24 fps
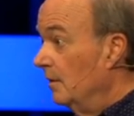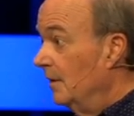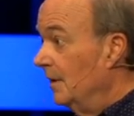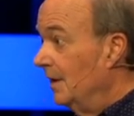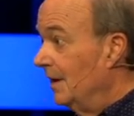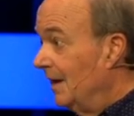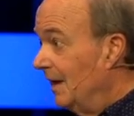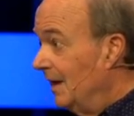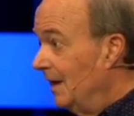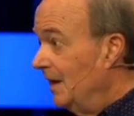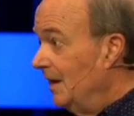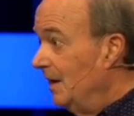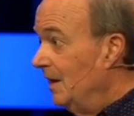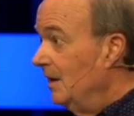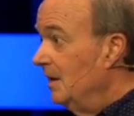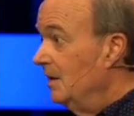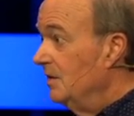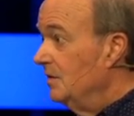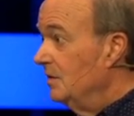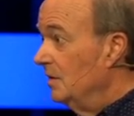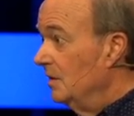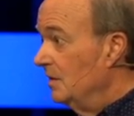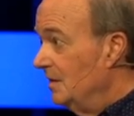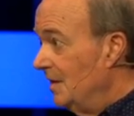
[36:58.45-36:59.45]
The key
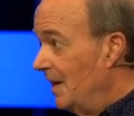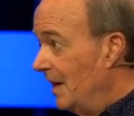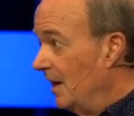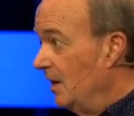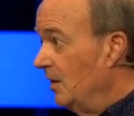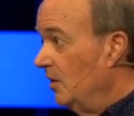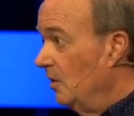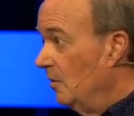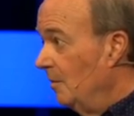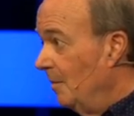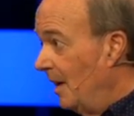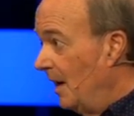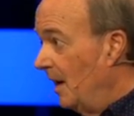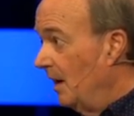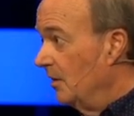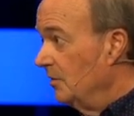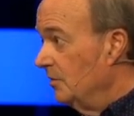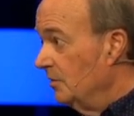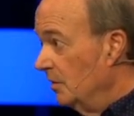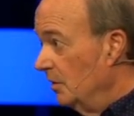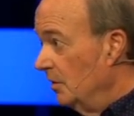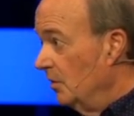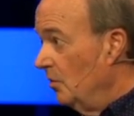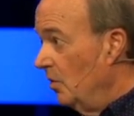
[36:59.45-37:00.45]
is to take your
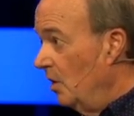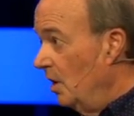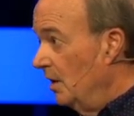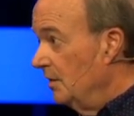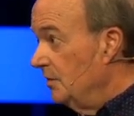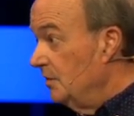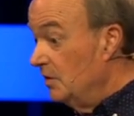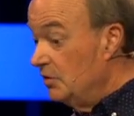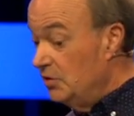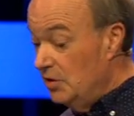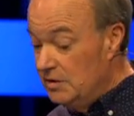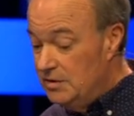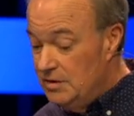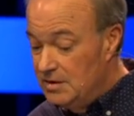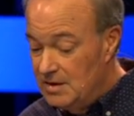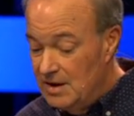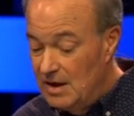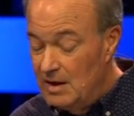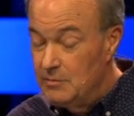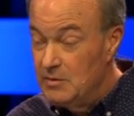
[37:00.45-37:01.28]
baggage to the cross. See, Jesus